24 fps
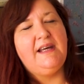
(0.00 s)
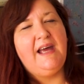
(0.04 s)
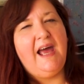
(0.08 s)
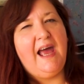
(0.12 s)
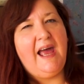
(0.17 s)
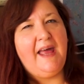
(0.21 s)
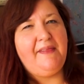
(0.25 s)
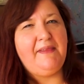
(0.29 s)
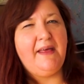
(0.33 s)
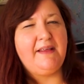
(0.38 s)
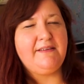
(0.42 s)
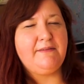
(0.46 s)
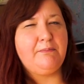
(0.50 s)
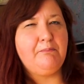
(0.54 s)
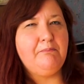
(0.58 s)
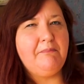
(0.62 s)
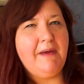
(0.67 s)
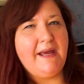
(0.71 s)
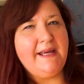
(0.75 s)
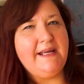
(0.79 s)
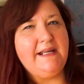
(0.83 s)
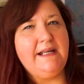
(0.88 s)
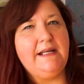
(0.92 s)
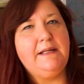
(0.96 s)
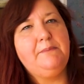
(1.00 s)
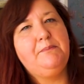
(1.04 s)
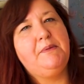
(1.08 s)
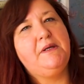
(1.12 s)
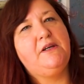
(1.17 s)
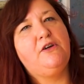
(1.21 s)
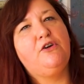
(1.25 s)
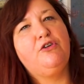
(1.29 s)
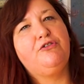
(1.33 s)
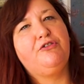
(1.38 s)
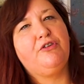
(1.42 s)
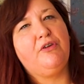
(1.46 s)
And that's mainly
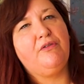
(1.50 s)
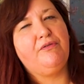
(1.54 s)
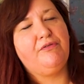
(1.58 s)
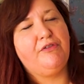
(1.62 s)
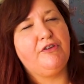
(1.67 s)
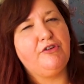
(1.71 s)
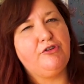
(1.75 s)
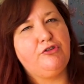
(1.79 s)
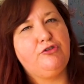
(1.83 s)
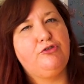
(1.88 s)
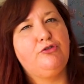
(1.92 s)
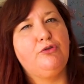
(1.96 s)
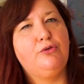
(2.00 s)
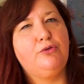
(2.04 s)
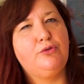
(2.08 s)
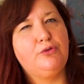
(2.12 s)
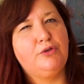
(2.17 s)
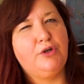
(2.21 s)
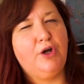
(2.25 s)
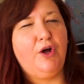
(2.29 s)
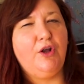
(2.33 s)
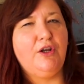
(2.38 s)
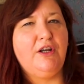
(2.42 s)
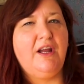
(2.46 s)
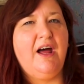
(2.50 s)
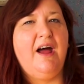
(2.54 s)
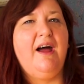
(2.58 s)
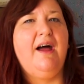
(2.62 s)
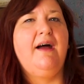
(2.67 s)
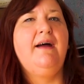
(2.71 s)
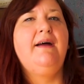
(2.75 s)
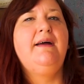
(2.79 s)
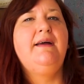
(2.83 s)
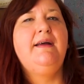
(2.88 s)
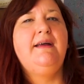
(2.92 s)
because of the shawl collar.